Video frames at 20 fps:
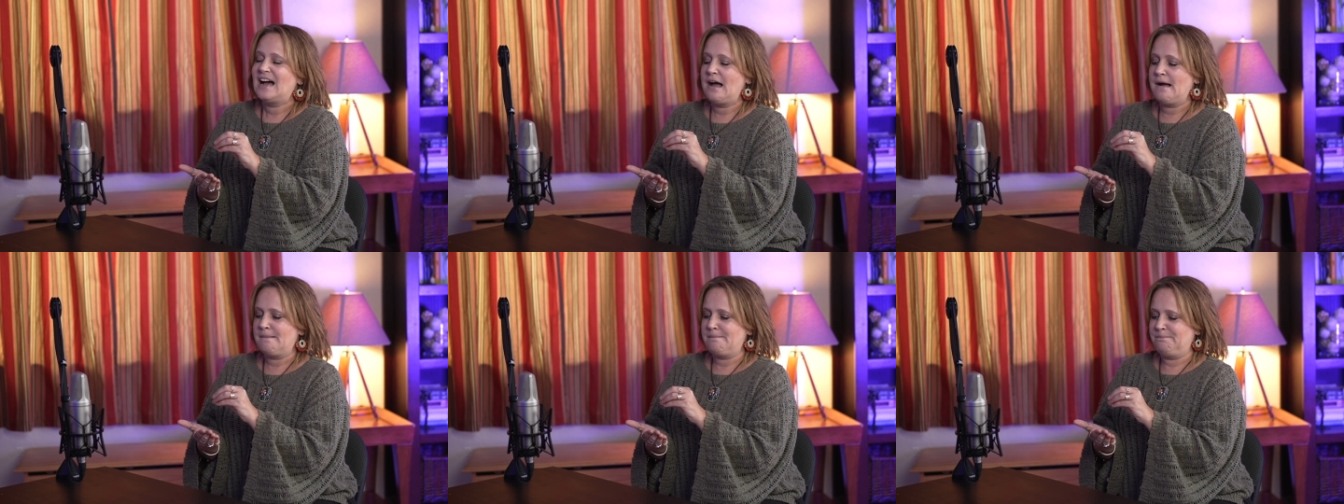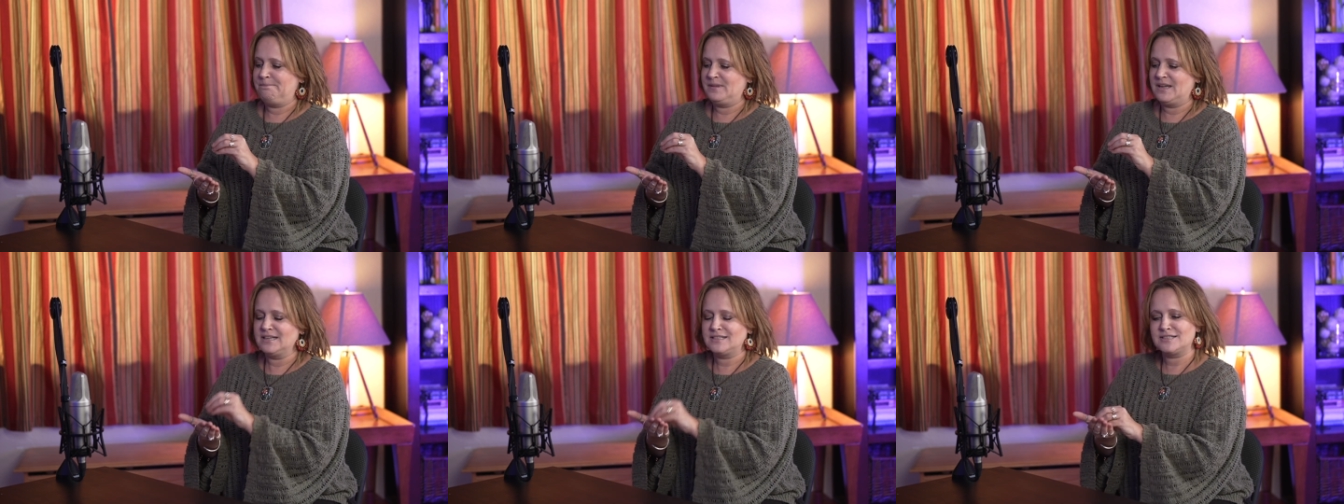
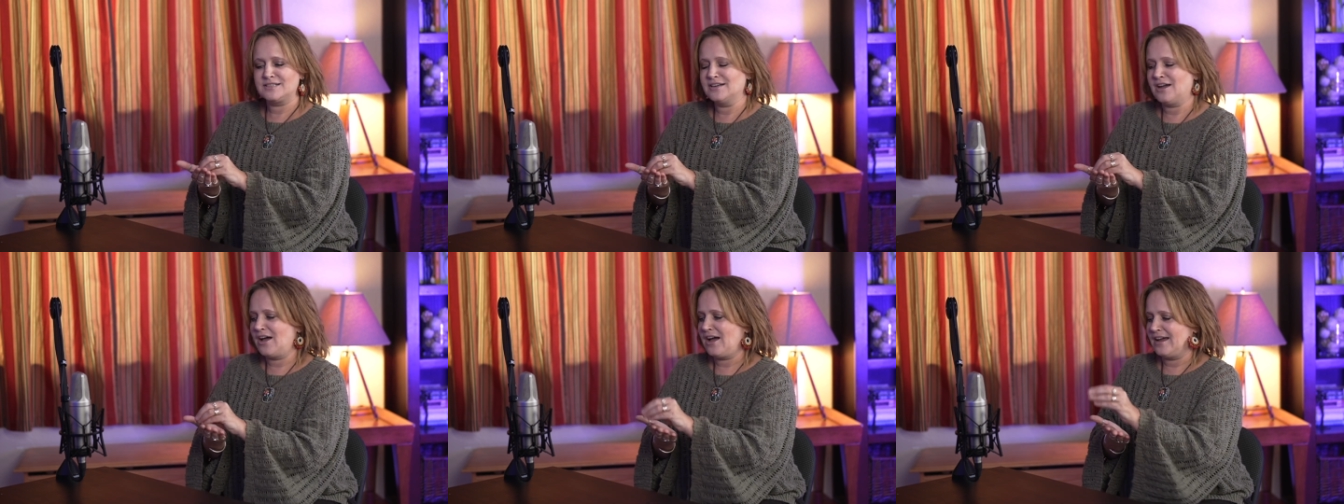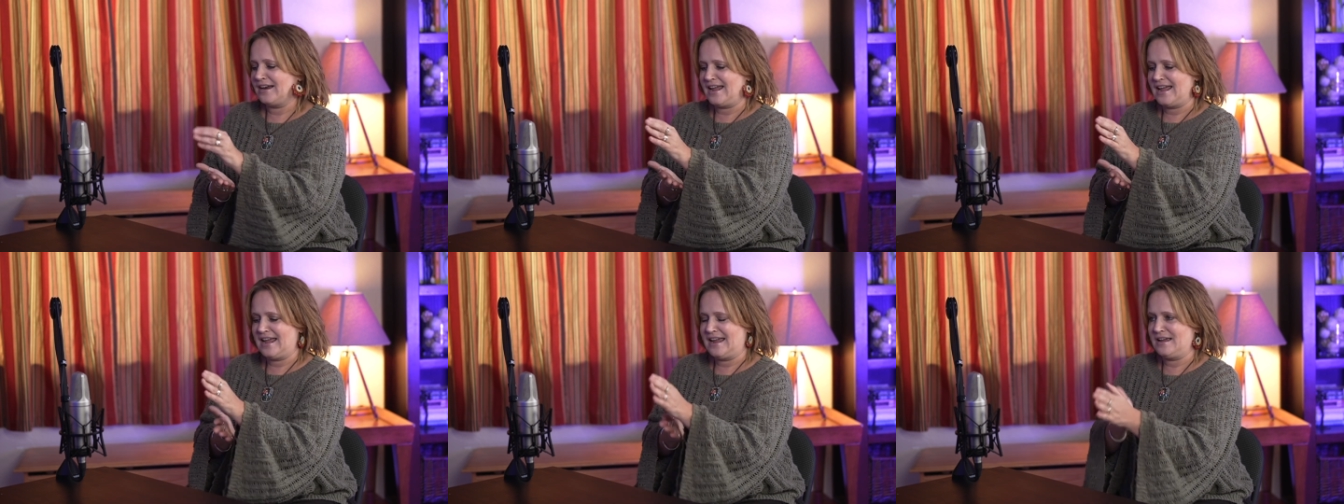um, it's
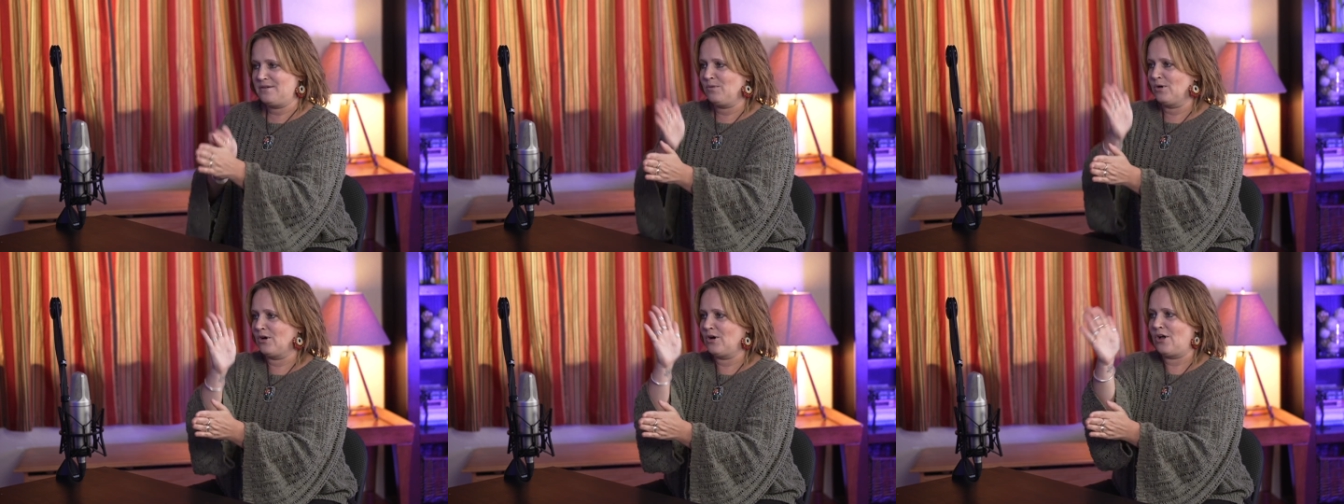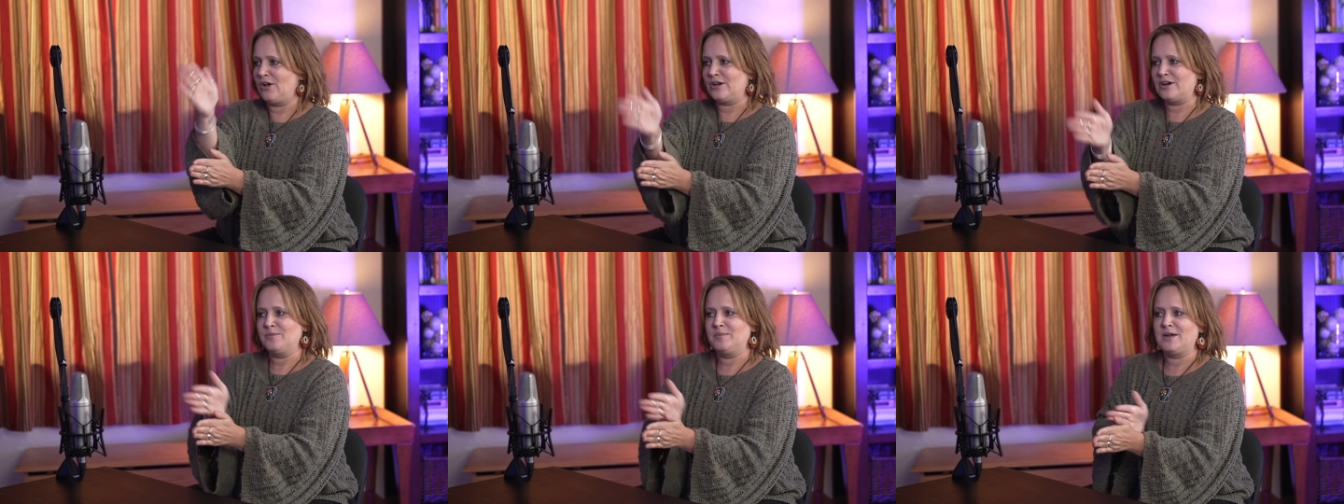not a we're
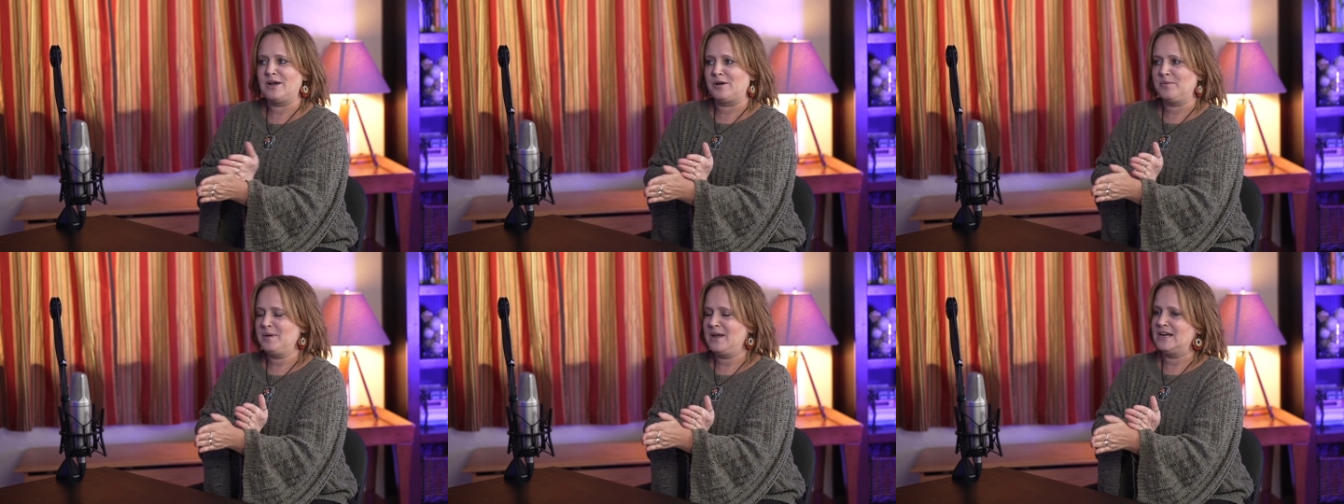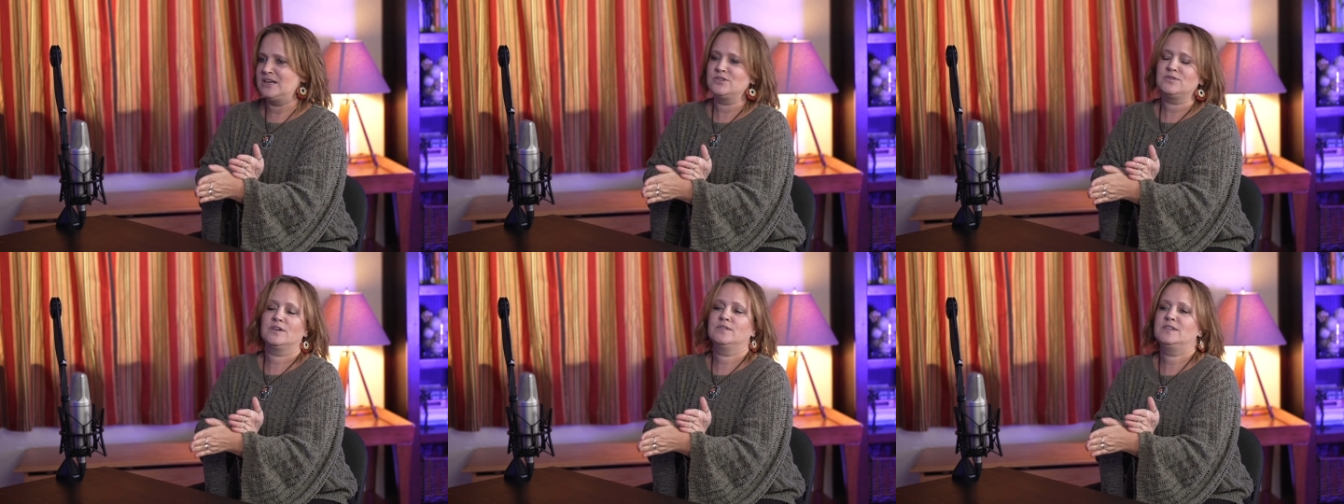all going to be on
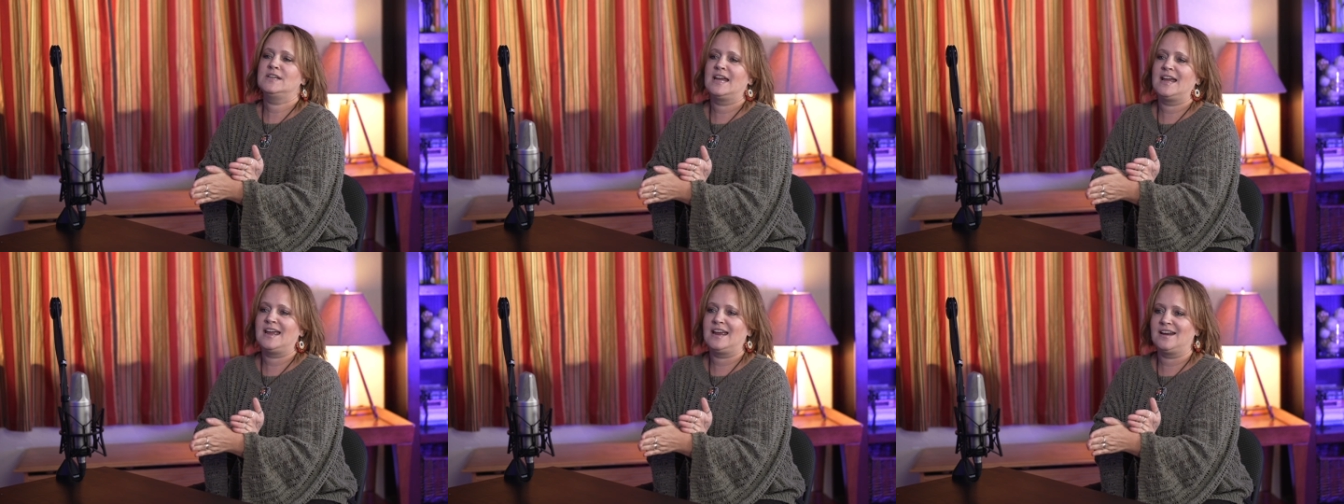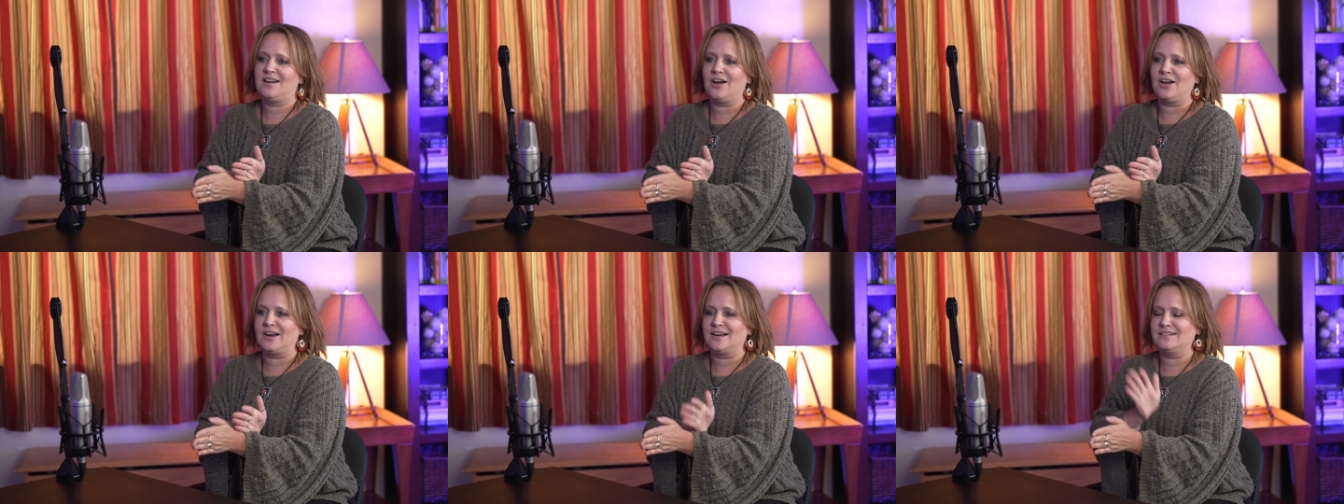page
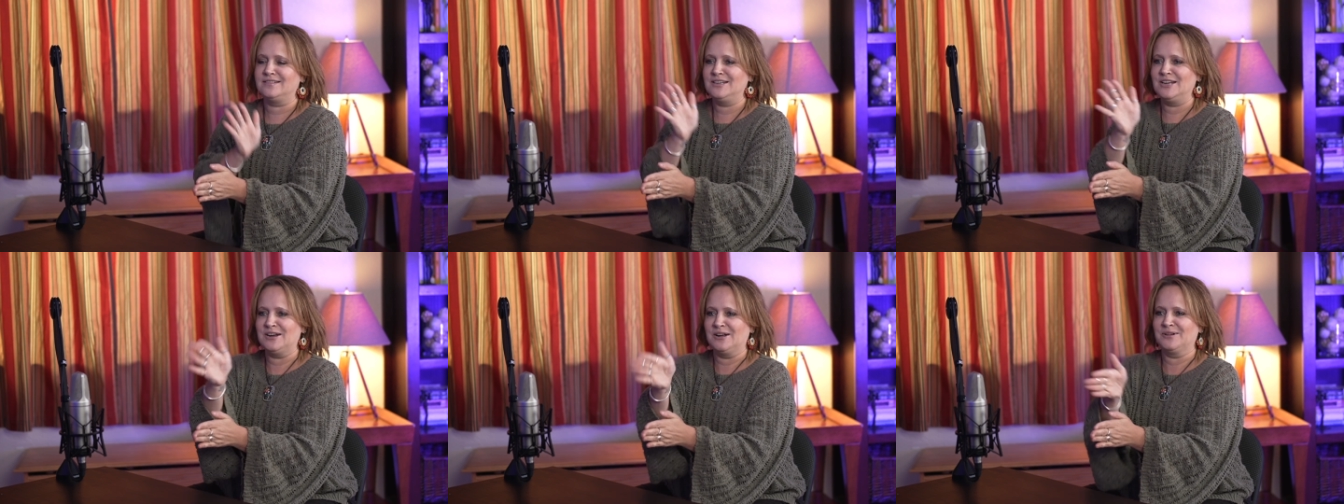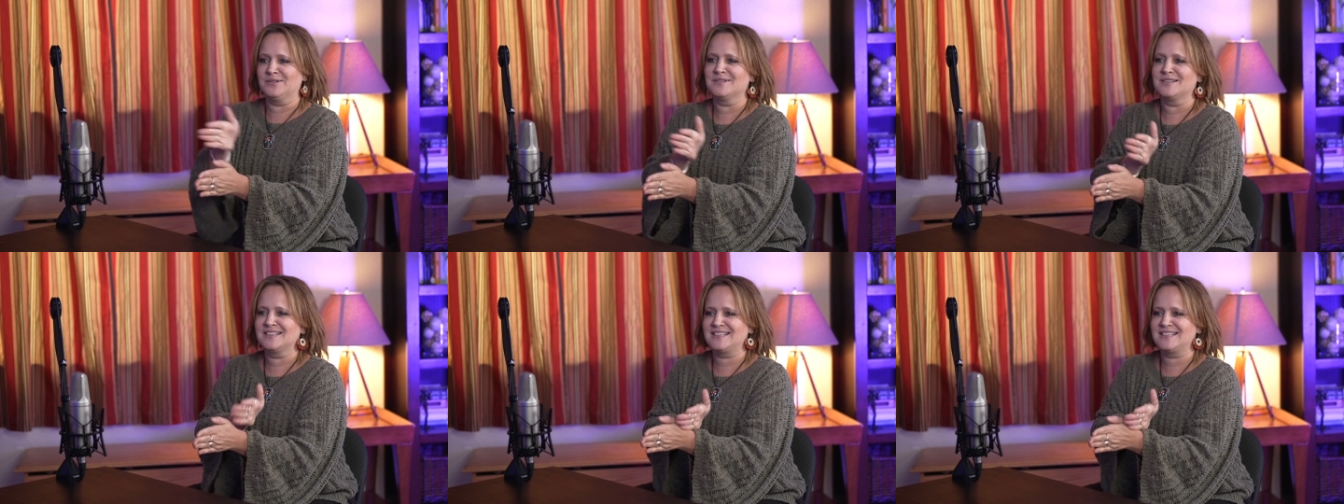58 on, you know, mm-hmm.